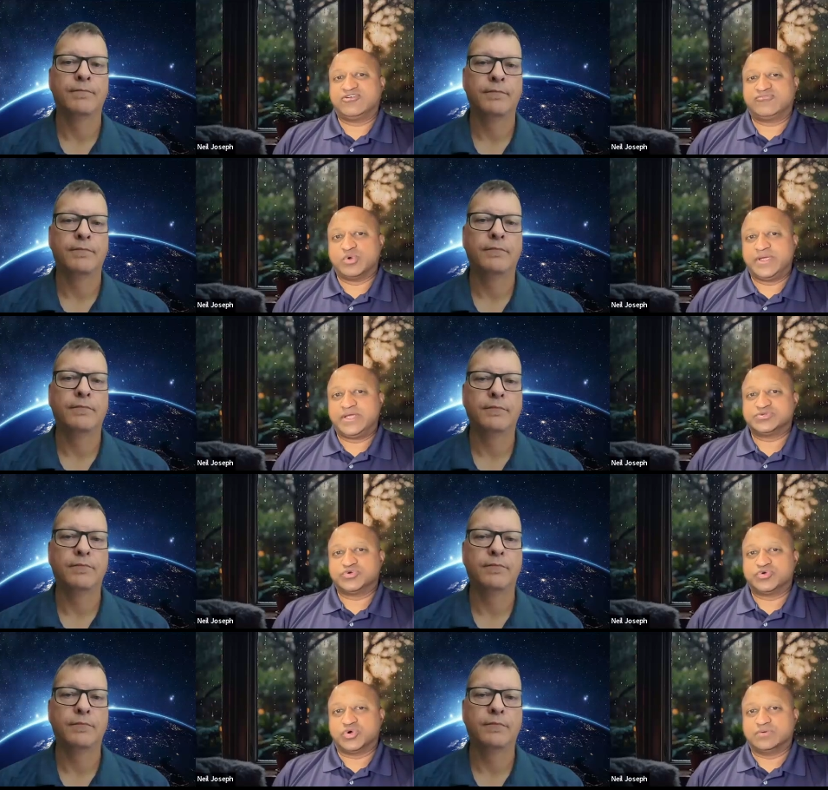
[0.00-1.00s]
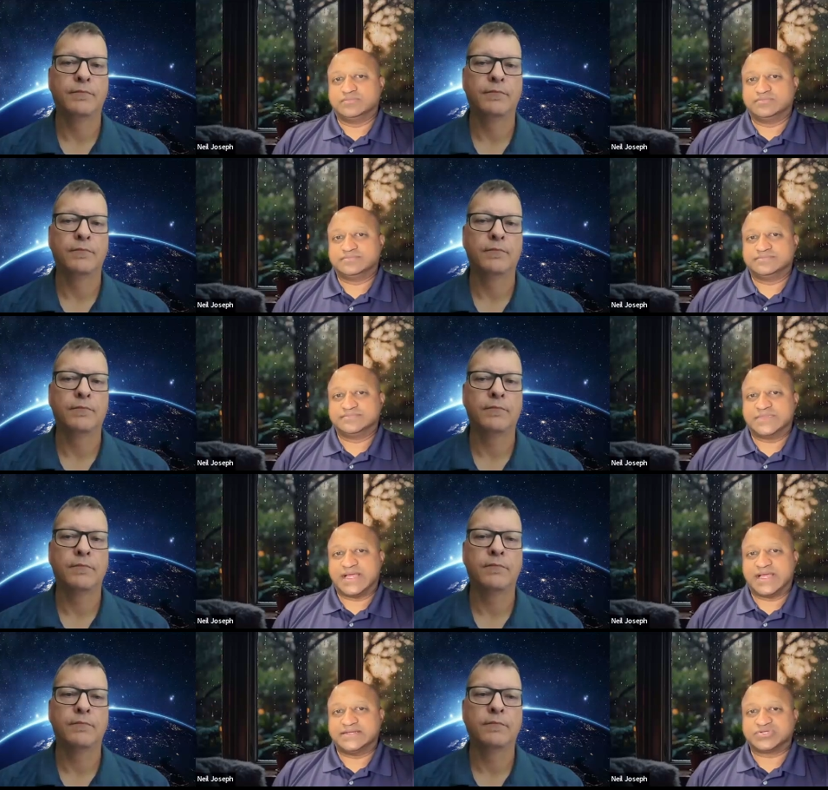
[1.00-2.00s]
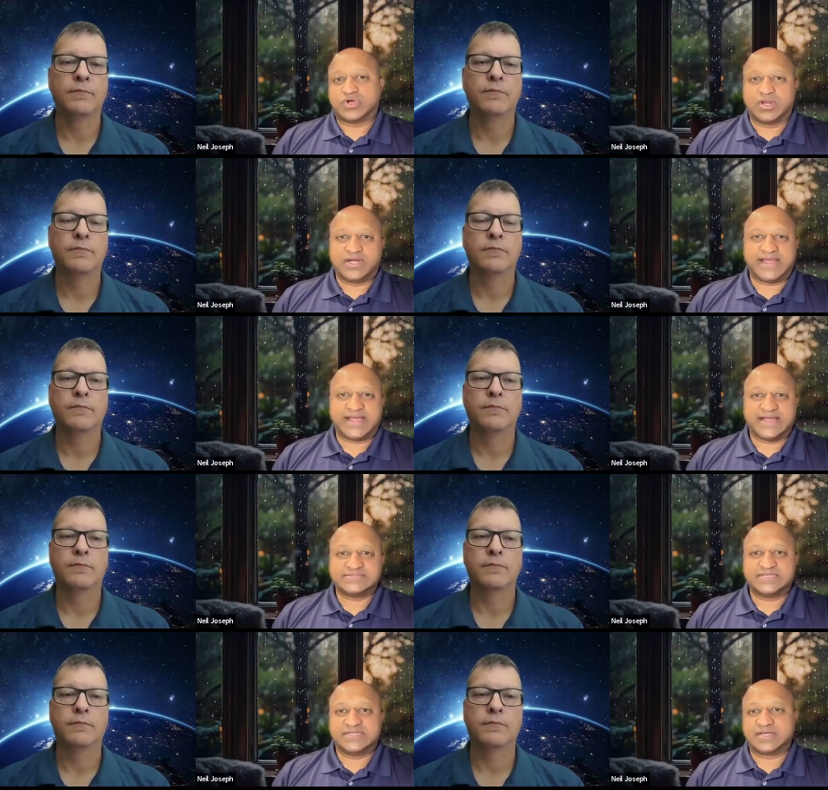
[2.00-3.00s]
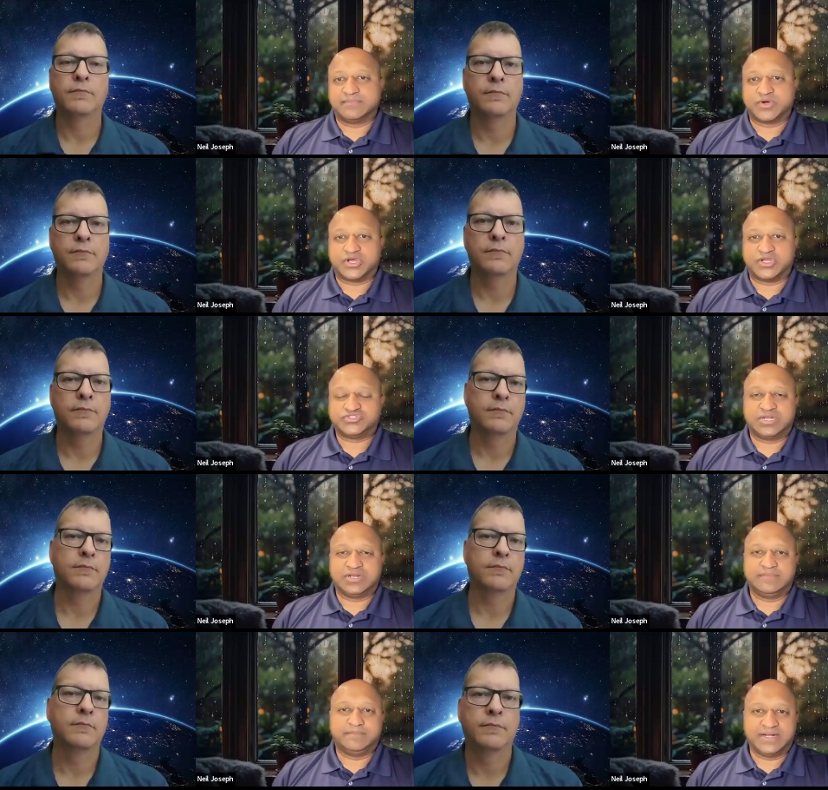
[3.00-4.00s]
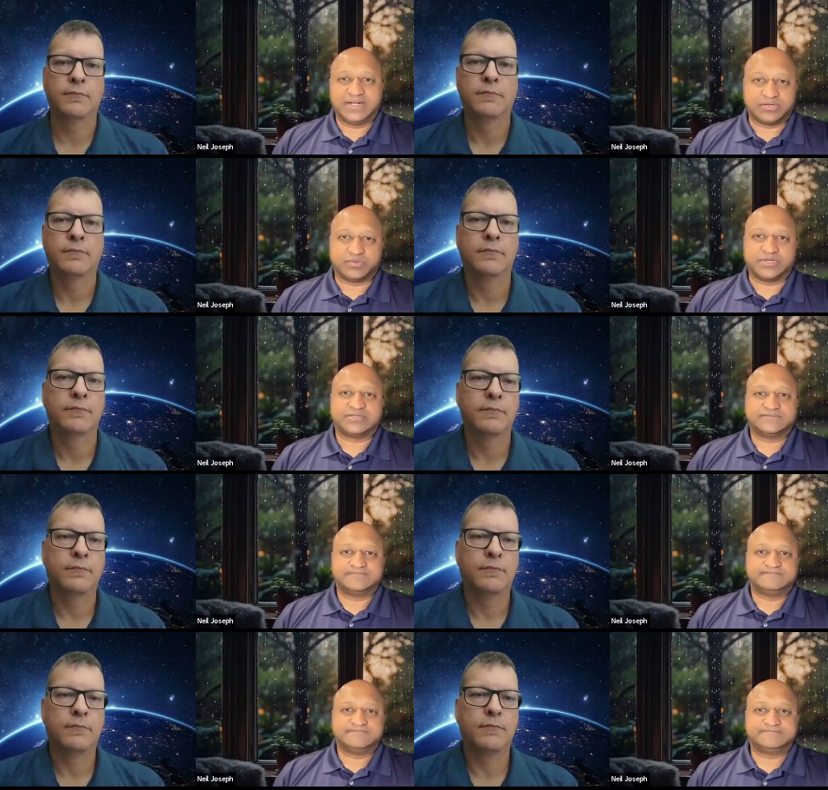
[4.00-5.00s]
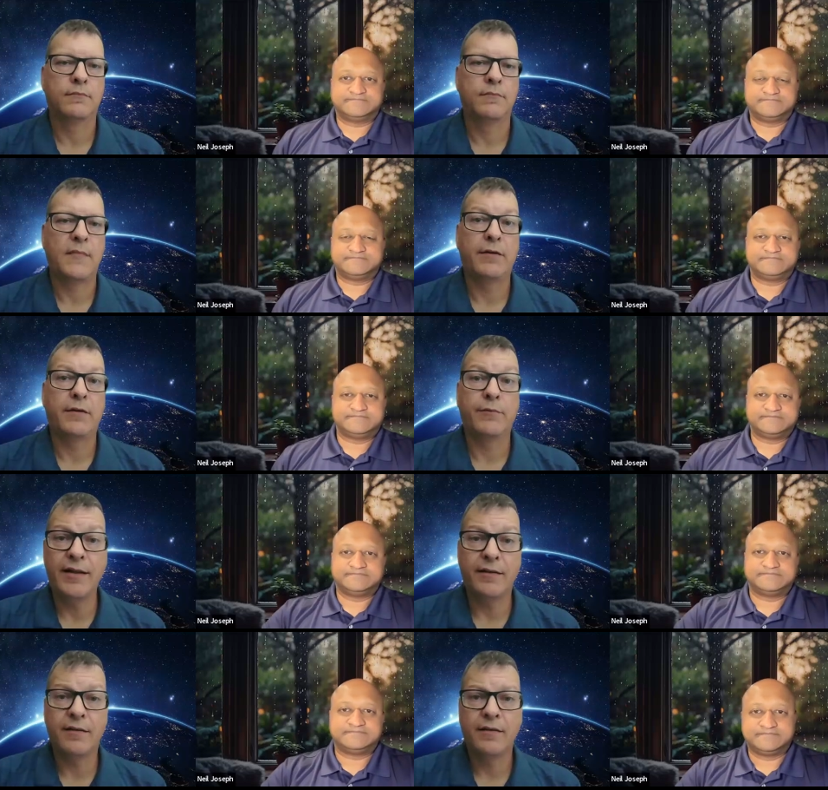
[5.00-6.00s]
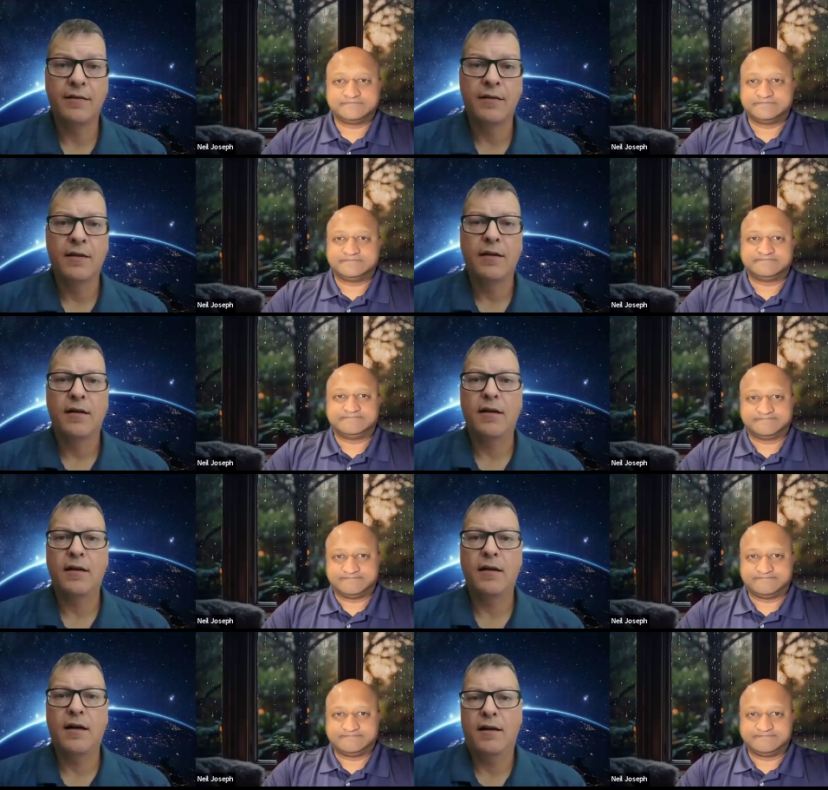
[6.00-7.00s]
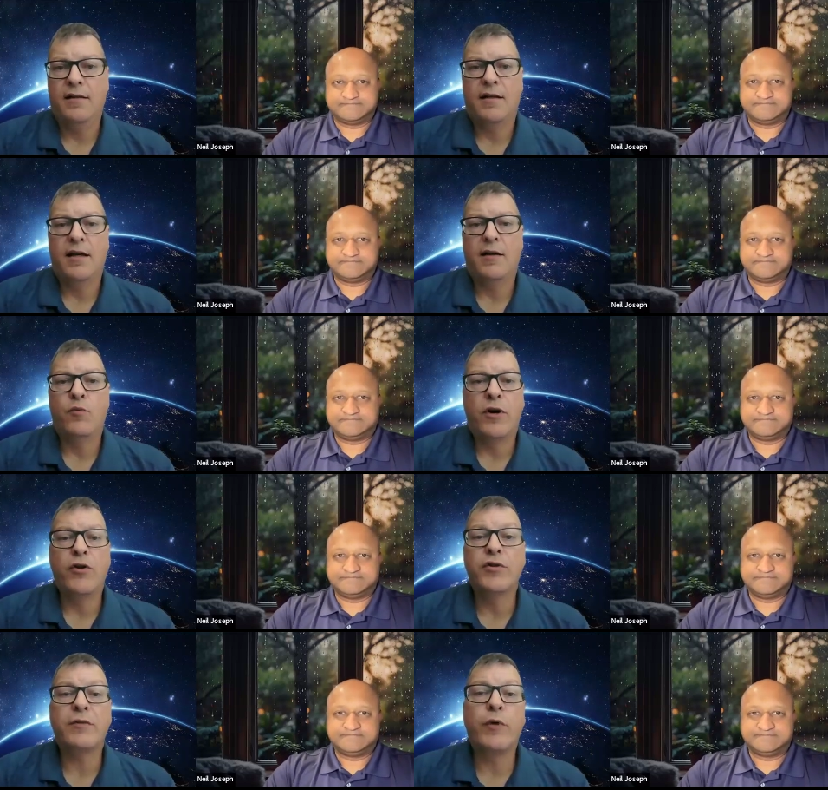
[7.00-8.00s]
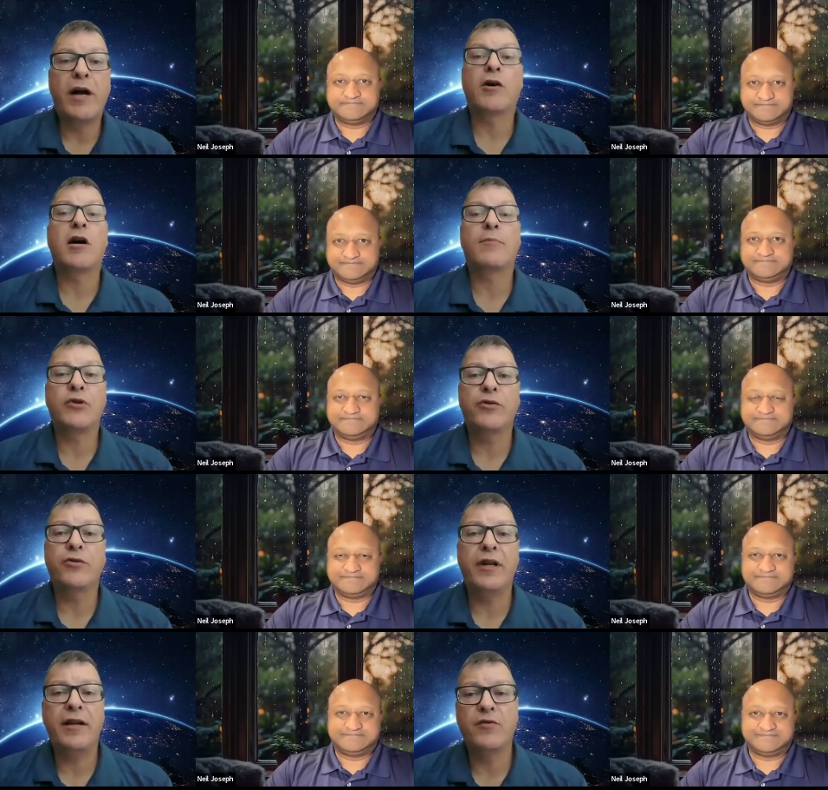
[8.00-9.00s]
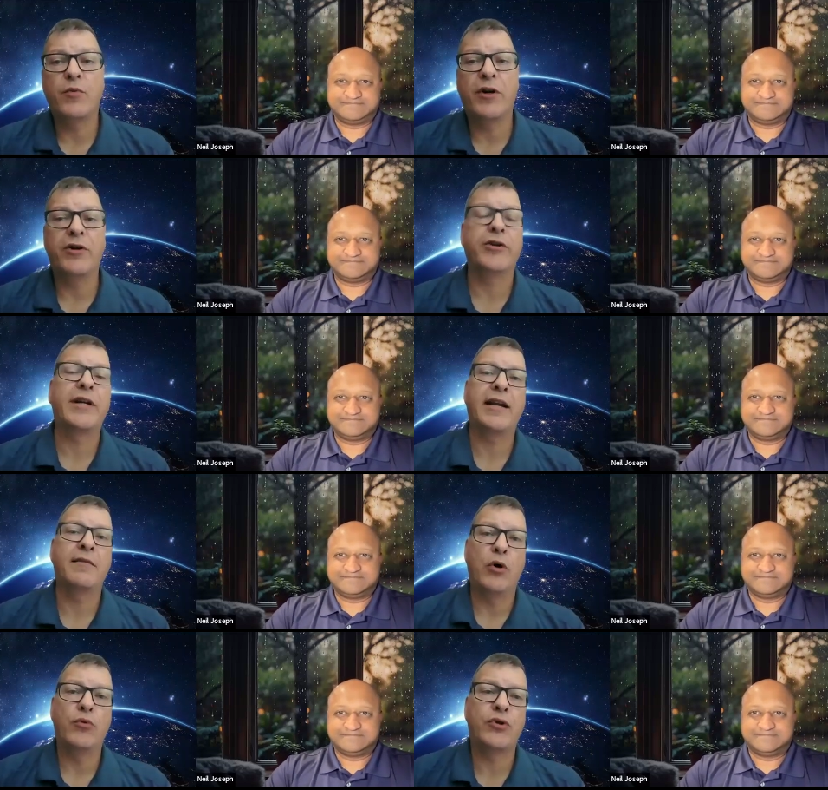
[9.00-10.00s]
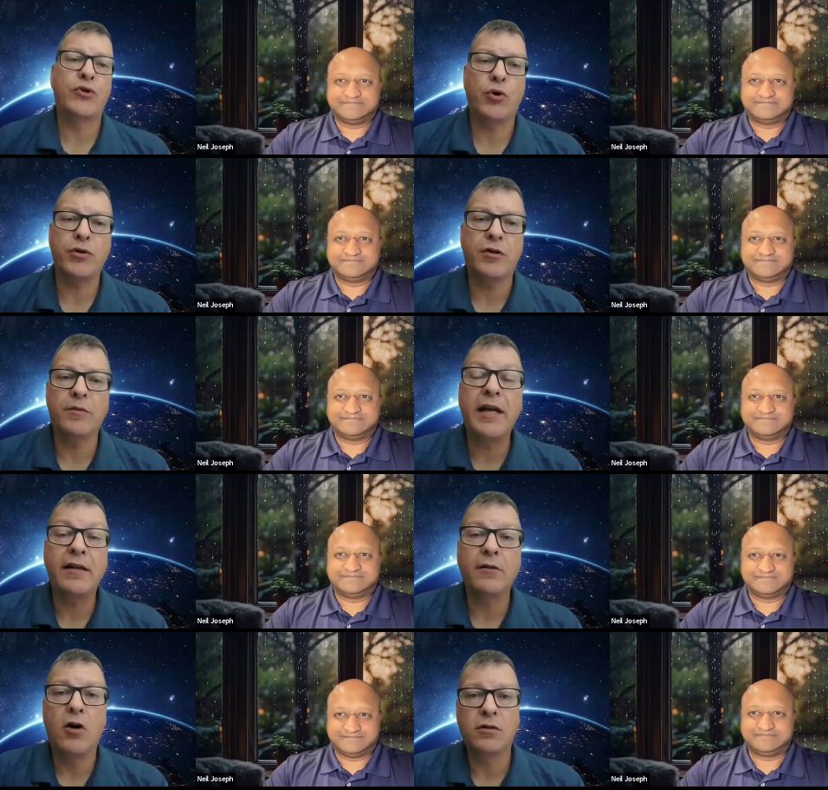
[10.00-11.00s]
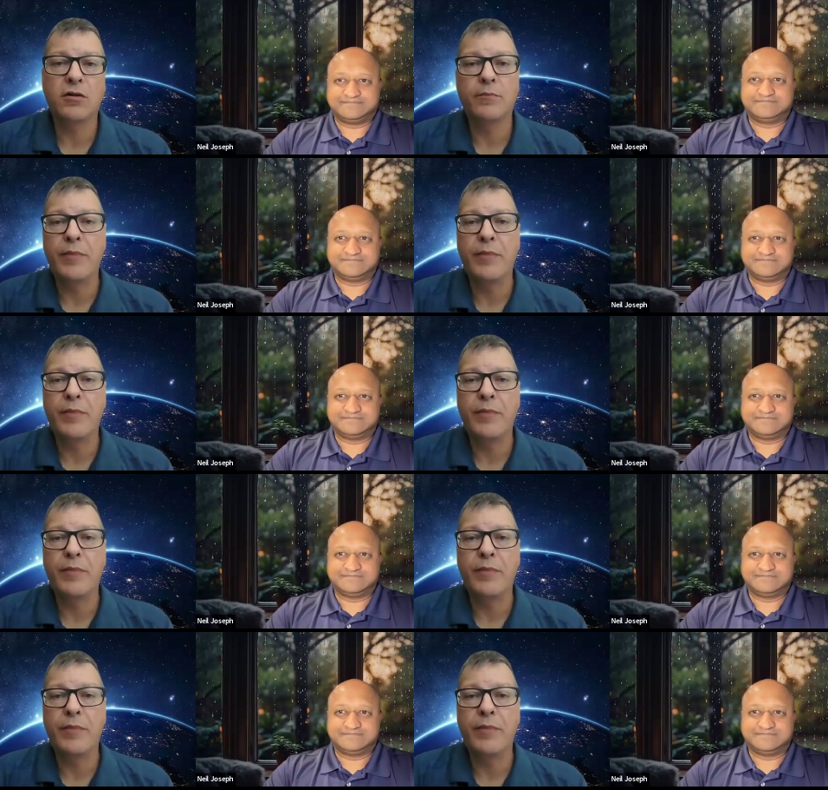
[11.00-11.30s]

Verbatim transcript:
Speaker 1: of moving into a home that already has income potential built into it.
Speaker 2: Right. Uh, it's like one of those rare opportunities where you're getting both short term and long term